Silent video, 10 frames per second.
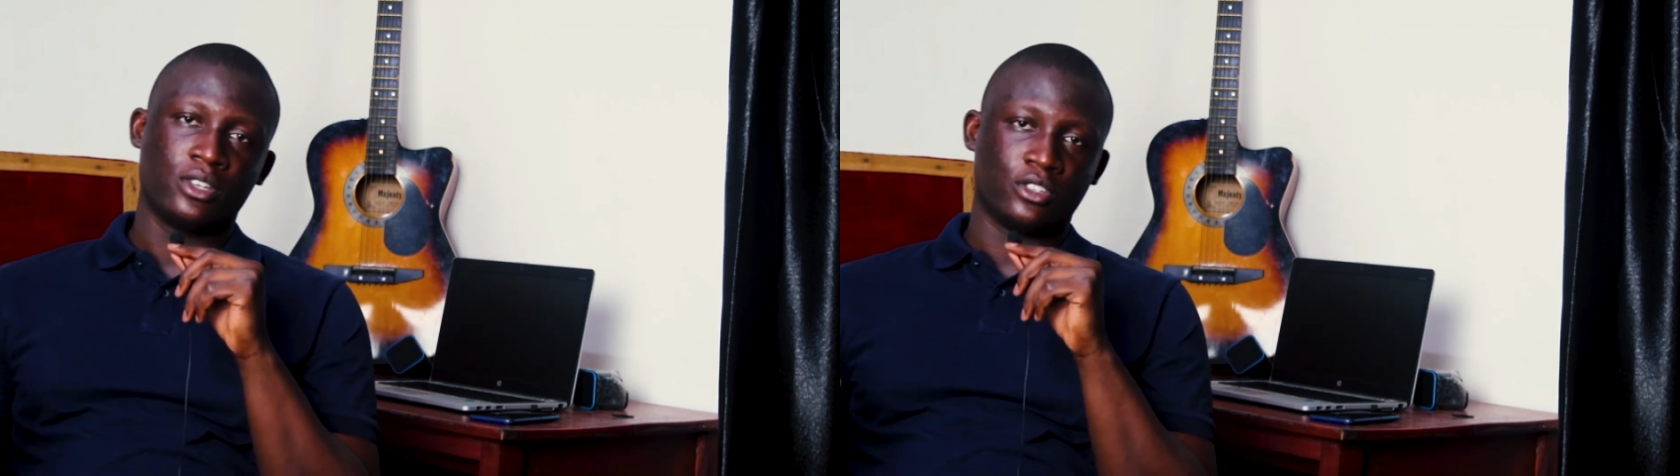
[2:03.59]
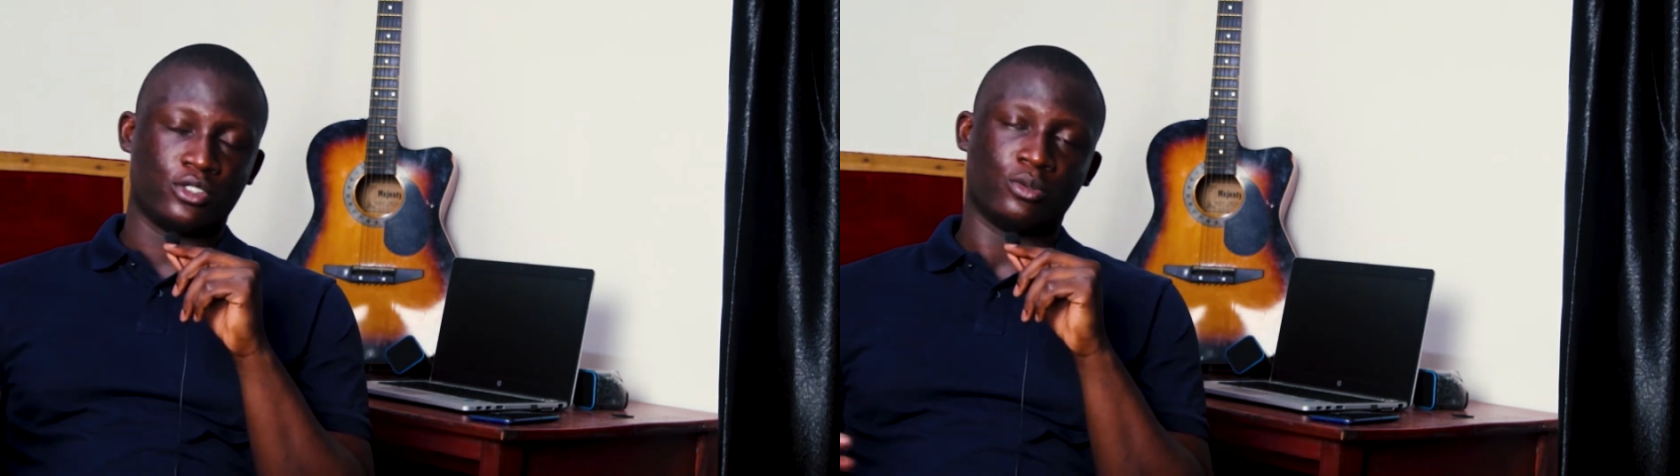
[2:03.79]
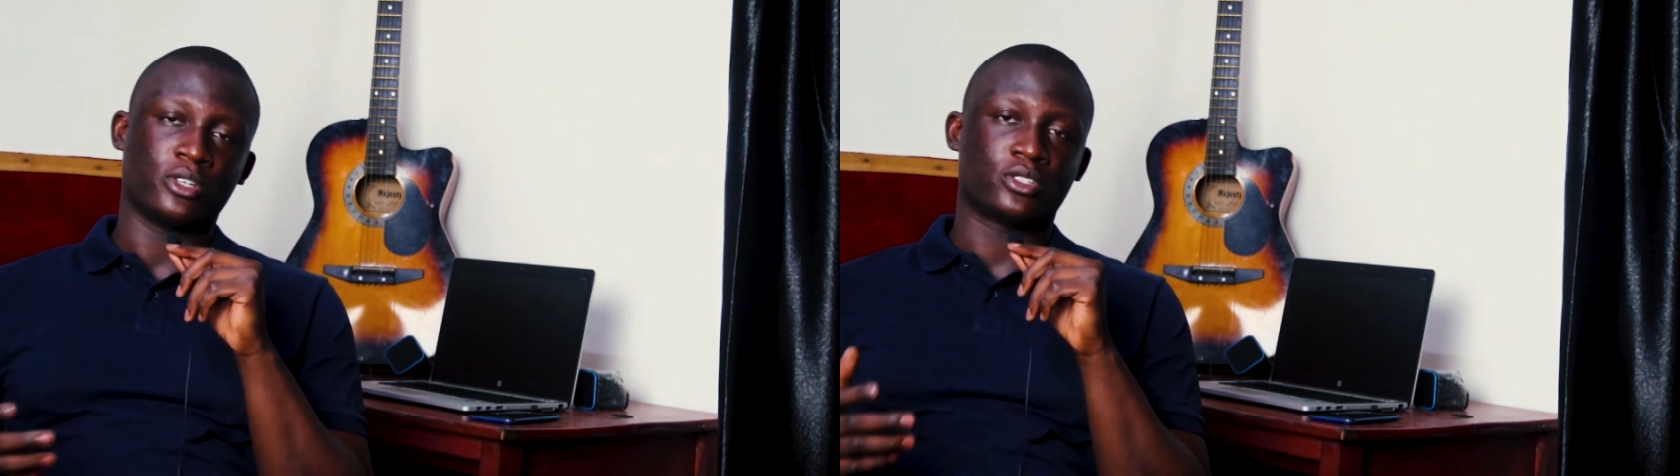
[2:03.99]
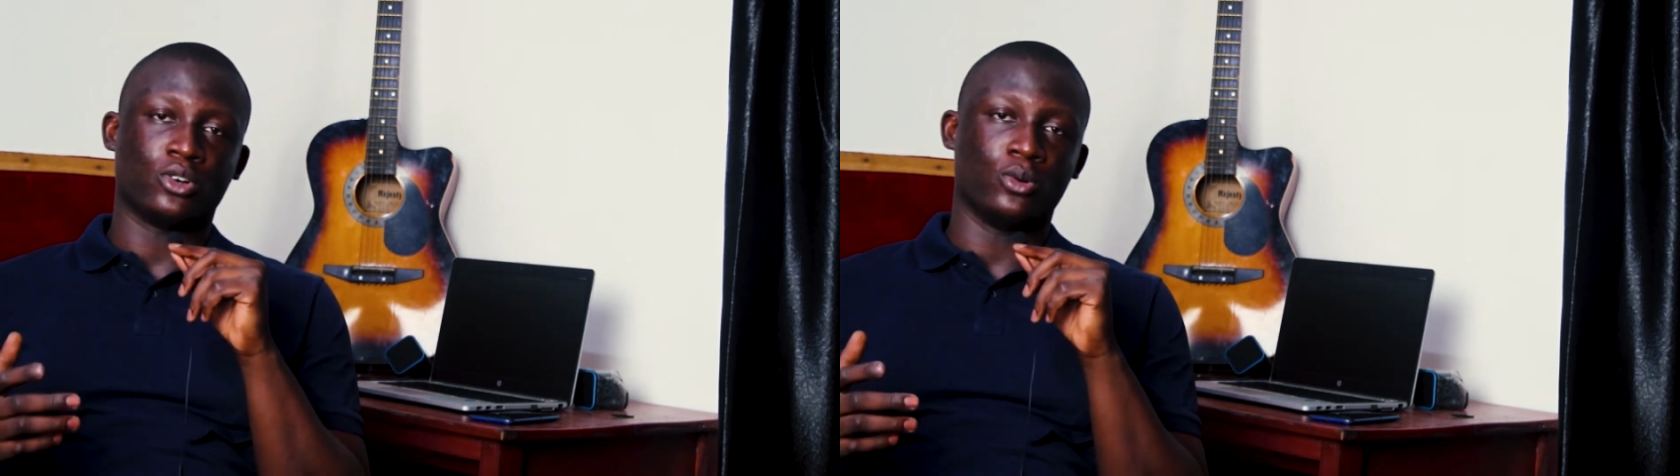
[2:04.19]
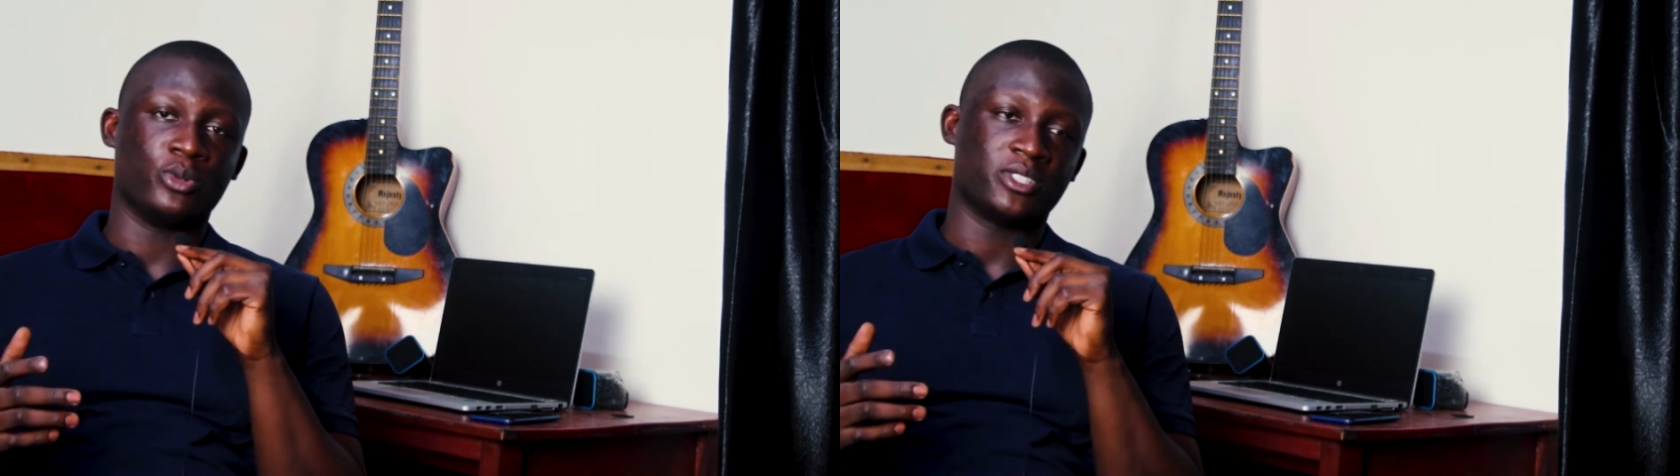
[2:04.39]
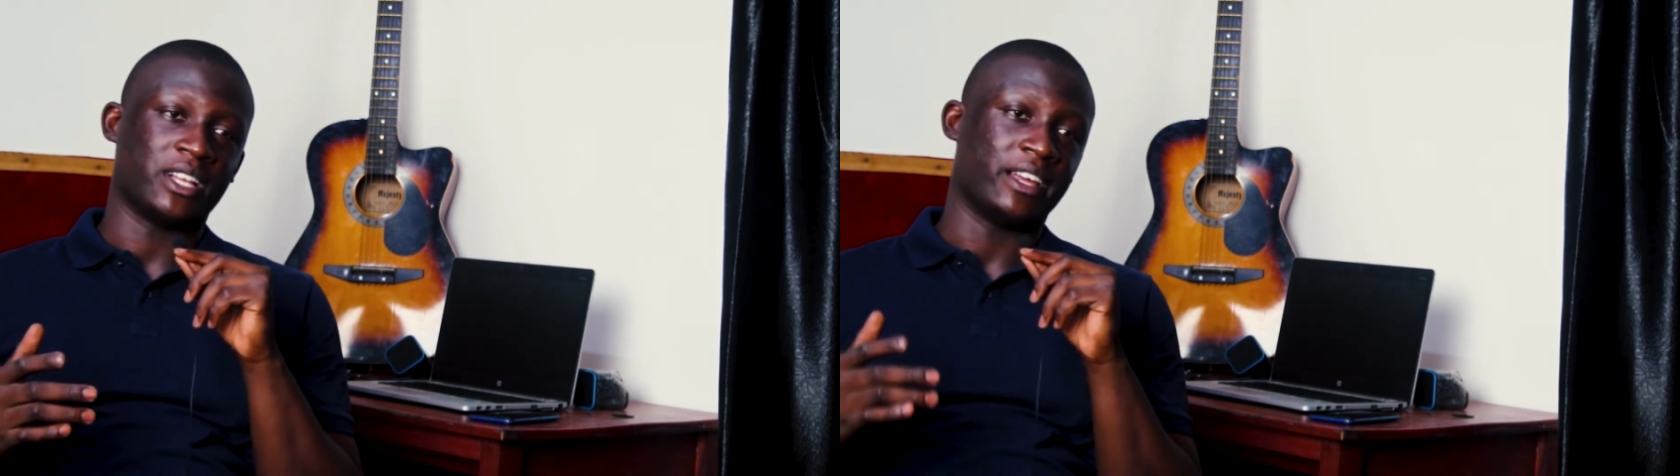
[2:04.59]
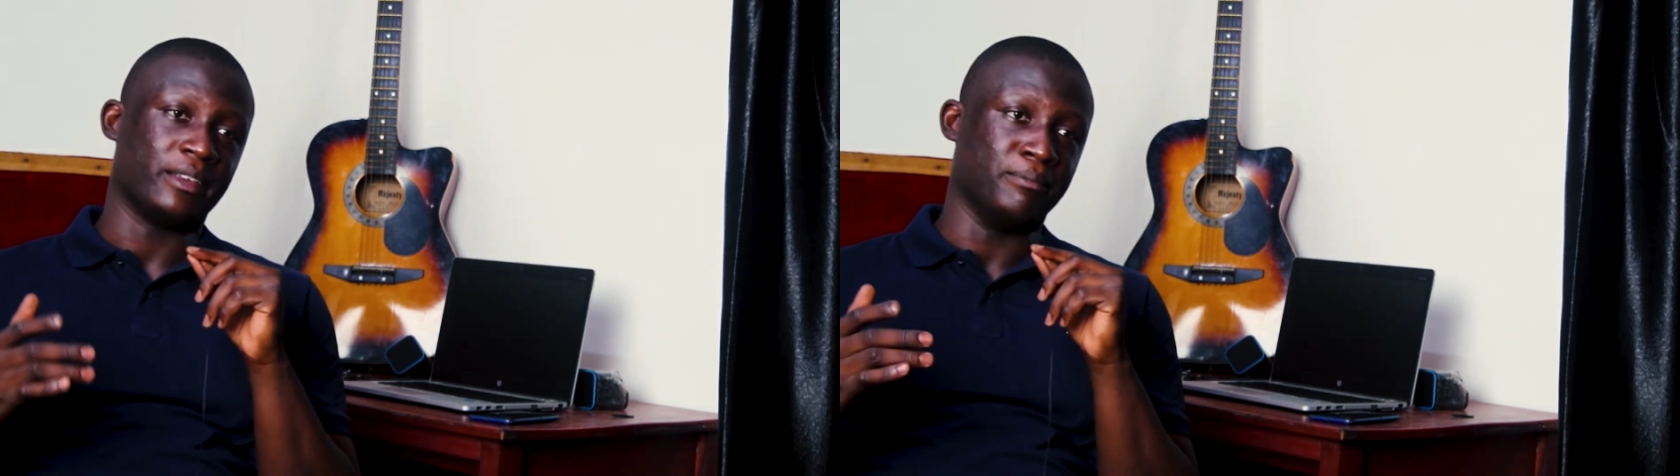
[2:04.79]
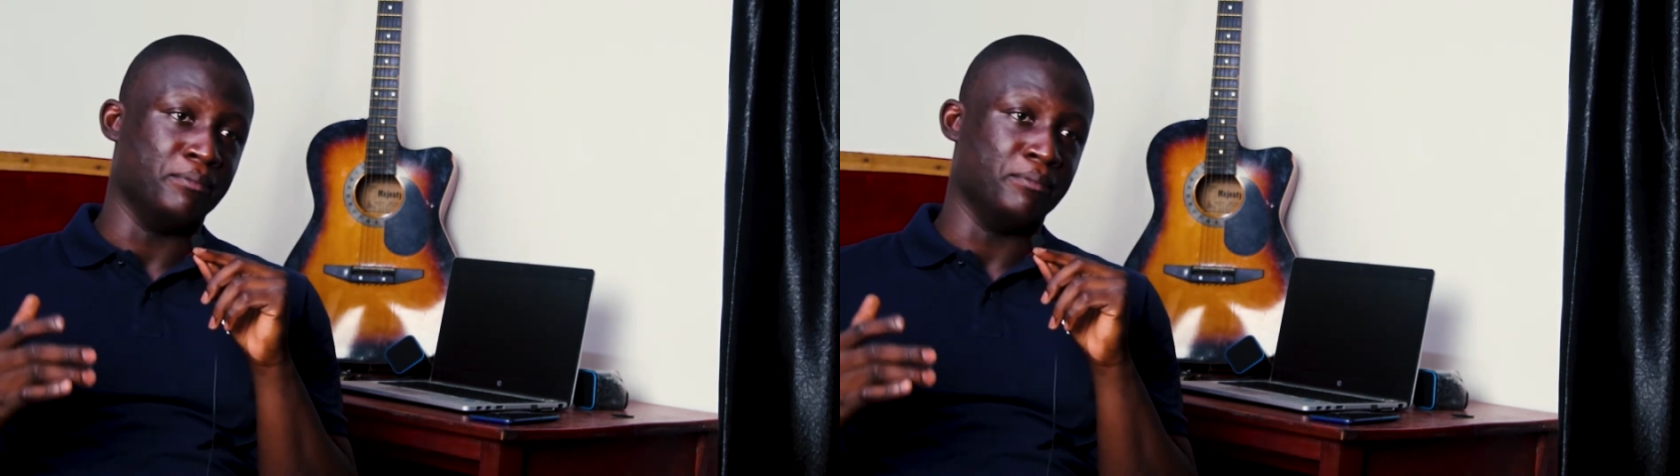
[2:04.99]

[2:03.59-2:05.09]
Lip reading: US always like